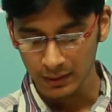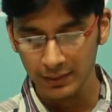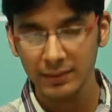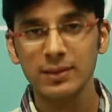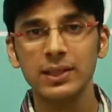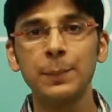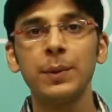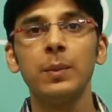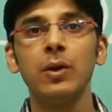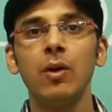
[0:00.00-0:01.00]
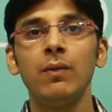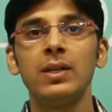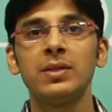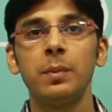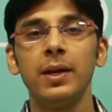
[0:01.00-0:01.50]
this is capable of
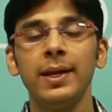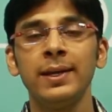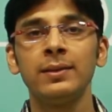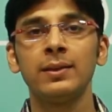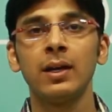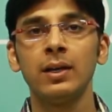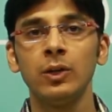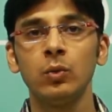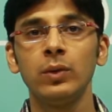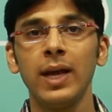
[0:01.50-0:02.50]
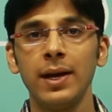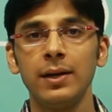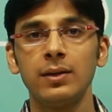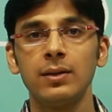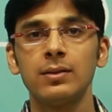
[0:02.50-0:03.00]
displaying 32
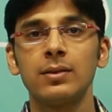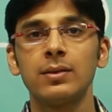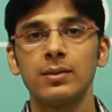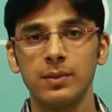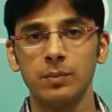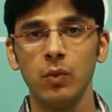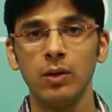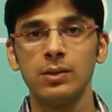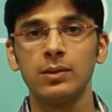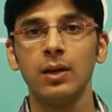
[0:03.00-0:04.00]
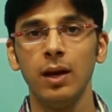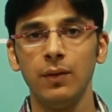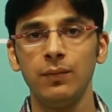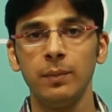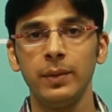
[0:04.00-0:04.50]
characters, symbols,
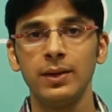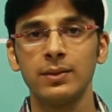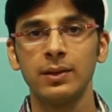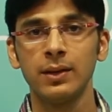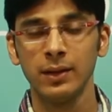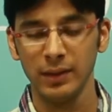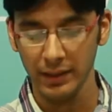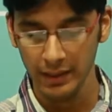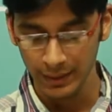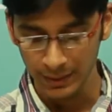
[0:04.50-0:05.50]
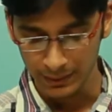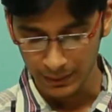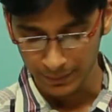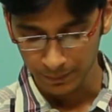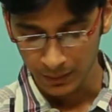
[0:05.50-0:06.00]
alphabets,
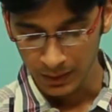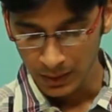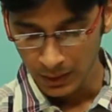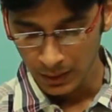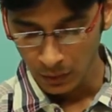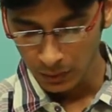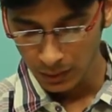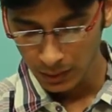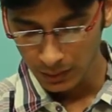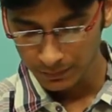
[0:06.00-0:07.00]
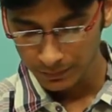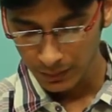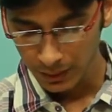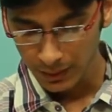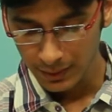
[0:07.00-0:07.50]
anything. Now here
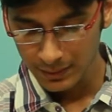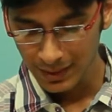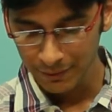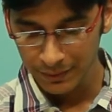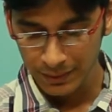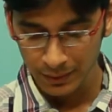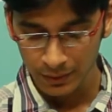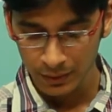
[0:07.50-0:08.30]
it is having